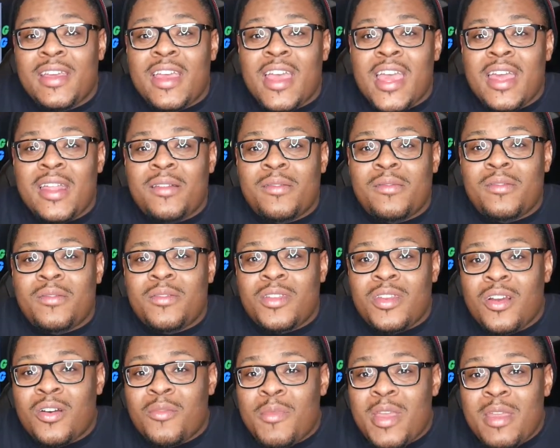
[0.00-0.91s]
And you
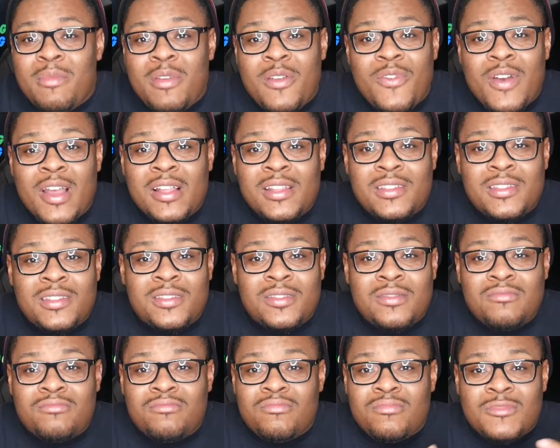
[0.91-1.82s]
know, maybe if I
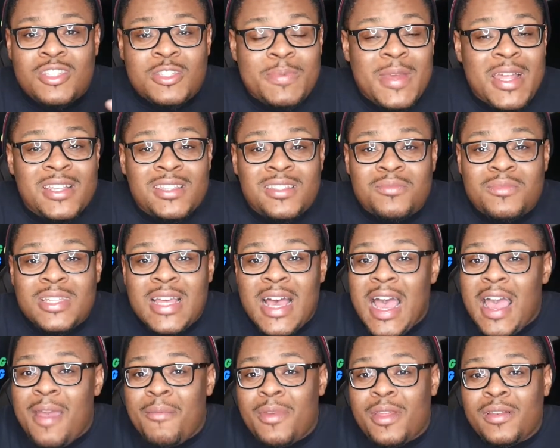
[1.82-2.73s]
spent some
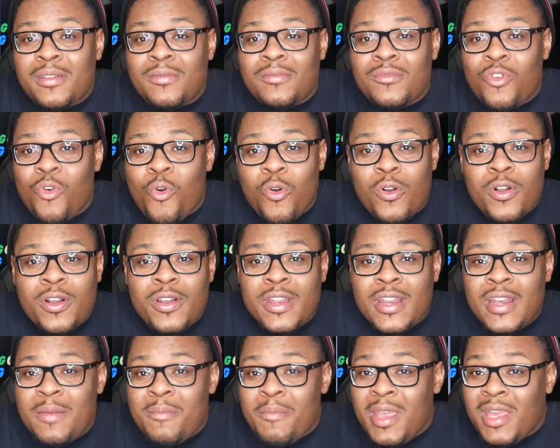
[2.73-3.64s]
time and ordered
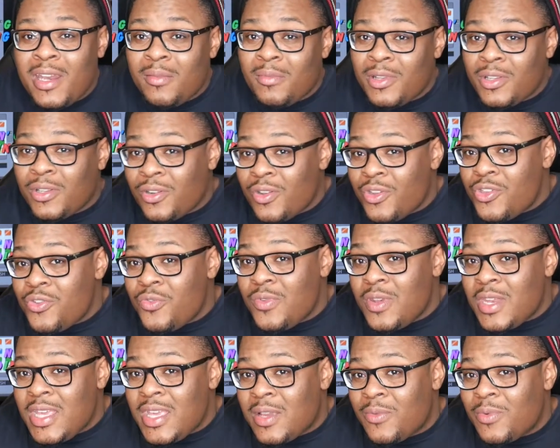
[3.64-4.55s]
it and made them a little
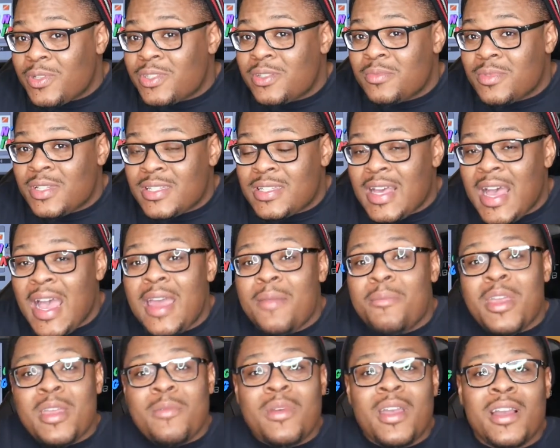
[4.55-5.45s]
unique with some design,
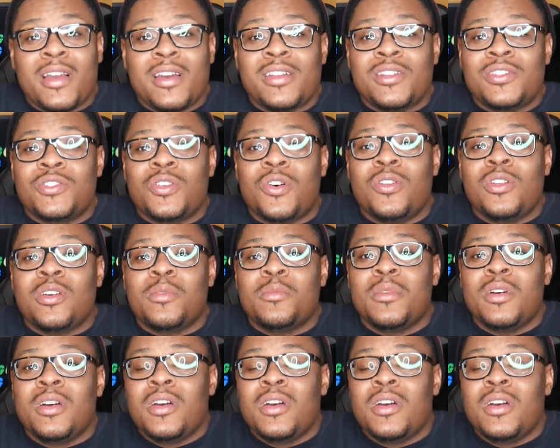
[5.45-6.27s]
maybe I could have sold them.